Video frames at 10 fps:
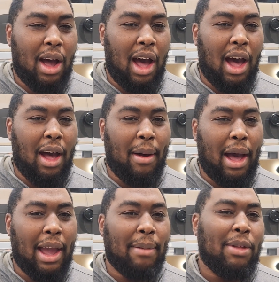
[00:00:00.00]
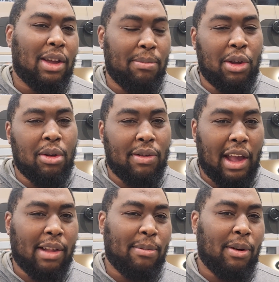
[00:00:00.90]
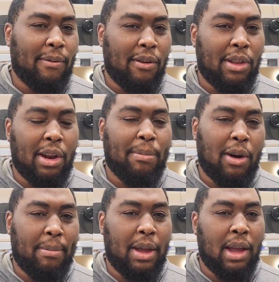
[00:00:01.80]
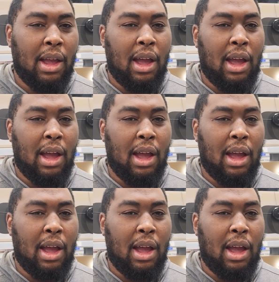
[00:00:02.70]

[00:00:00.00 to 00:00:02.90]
Uh, I am the computers expert for the department.